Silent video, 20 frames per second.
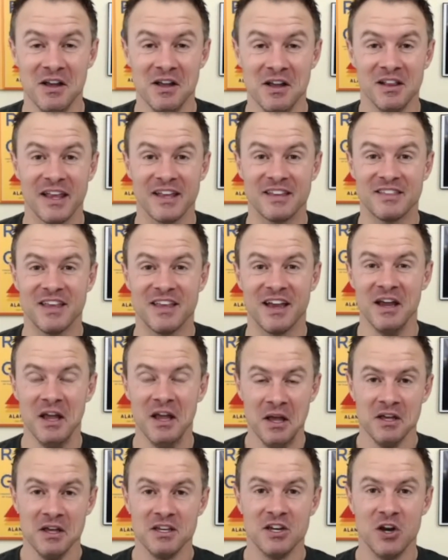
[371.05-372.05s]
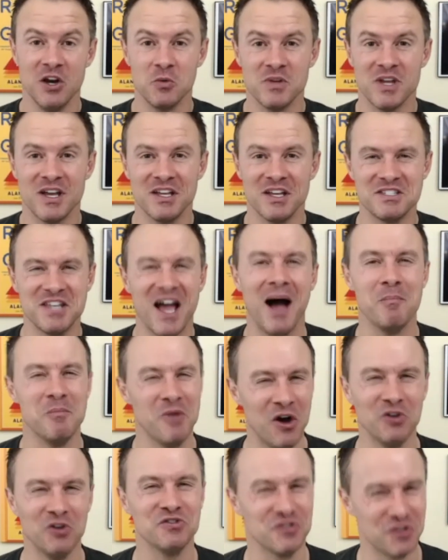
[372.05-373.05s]
Like they, you know, uh, Tom
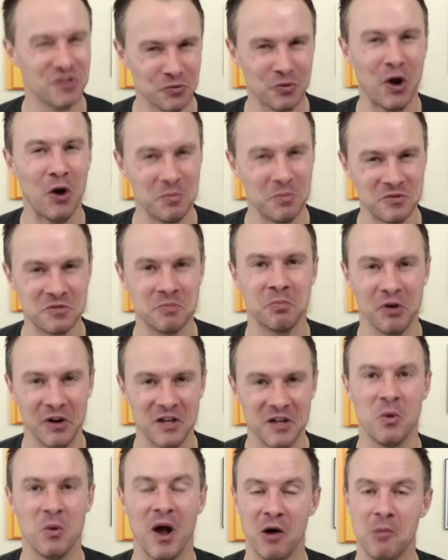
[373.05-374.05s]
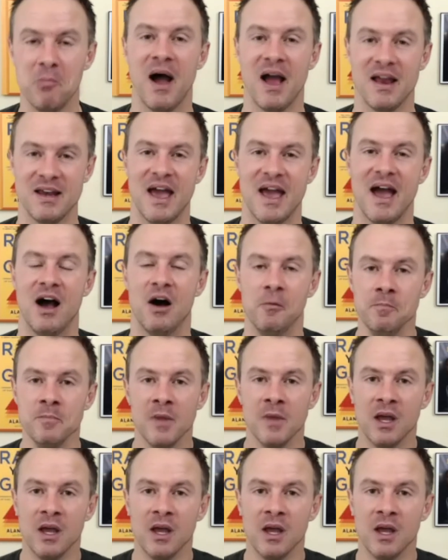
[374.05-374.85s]
knows the ropes pretty well by now.